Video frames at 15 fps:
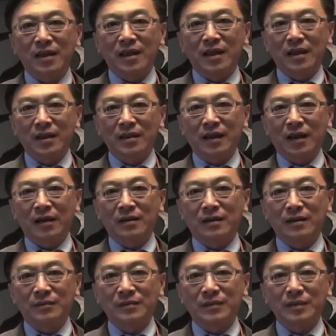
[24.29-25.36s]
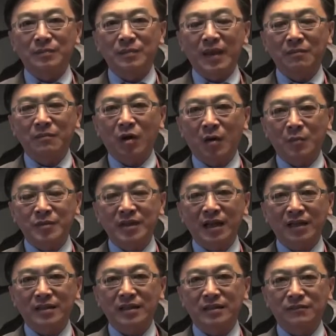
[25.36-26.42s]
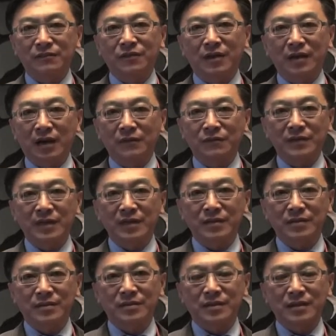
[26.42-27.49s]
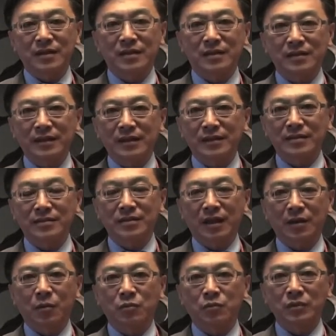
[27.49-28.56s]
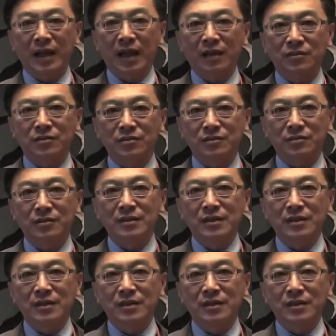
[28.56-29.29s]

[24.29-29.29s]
And the main objective of this is that I would like to